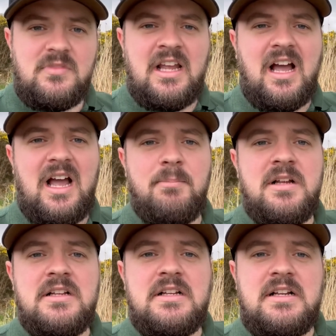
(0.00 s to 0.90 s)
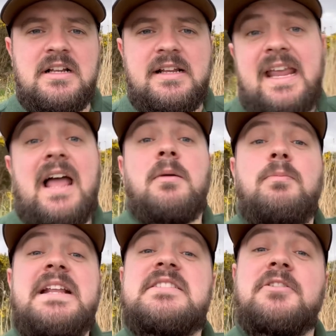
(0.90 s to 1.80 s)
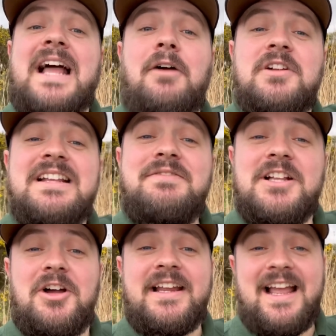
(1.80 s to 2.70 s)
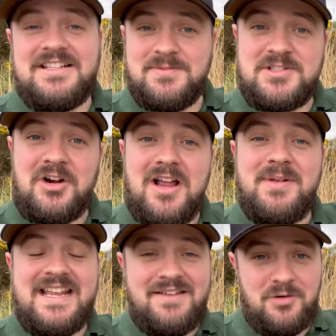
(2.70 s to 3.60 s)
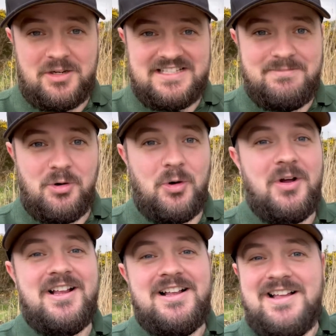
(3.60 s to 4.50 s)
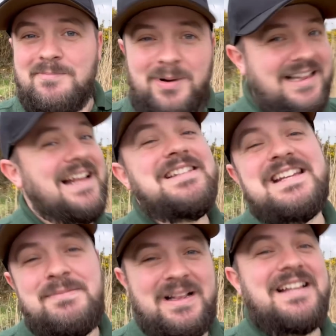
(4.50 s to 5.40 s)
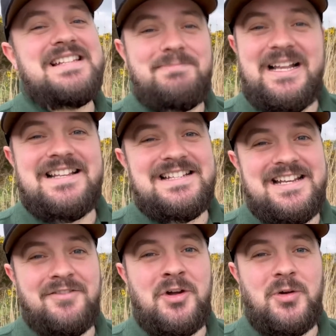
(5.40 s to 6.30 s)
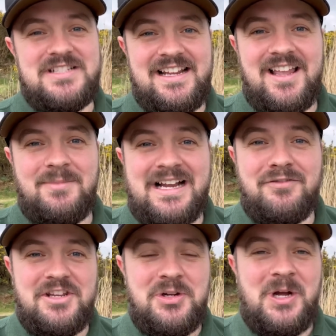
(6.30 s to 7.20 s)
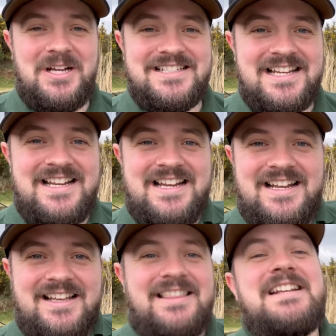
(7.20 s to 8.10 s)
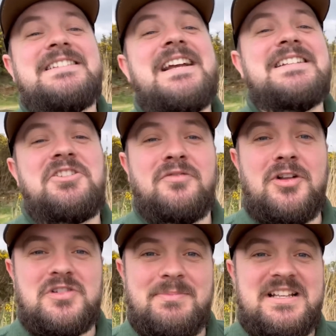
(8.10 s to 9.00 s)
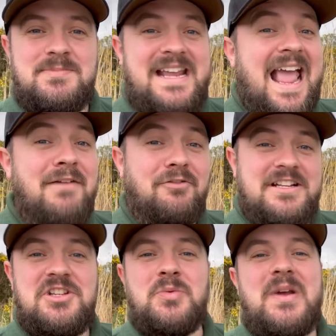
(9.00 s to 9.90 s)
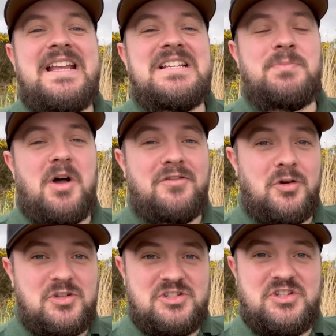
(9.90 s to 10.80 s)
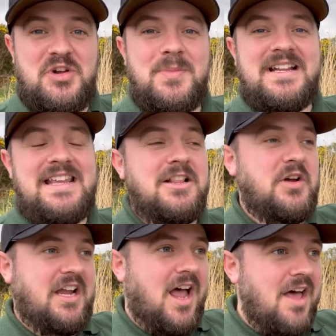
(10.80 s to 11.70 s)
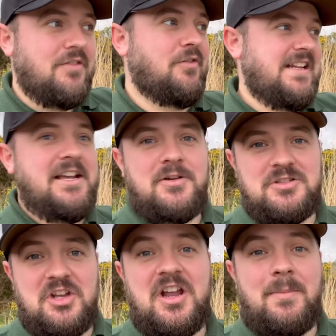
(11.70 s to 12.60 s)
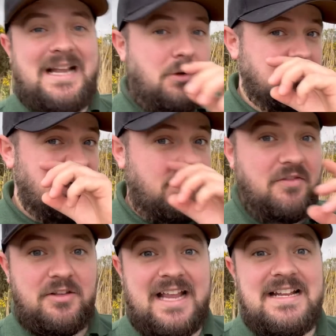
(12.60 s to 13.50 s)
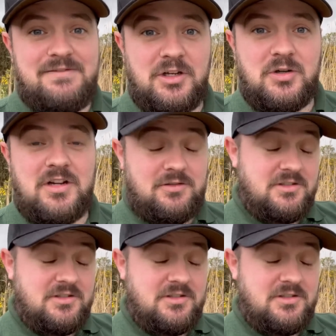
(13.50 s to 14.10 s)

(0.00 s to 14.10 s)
Yeah, please go down, leave a like and subscribe if you want to see more. Plenty of content coming out for you guys. These day session vlogs are meant to be every 2 weeks, but I've got so many like other videos that are coming out on top of the daily vlog, on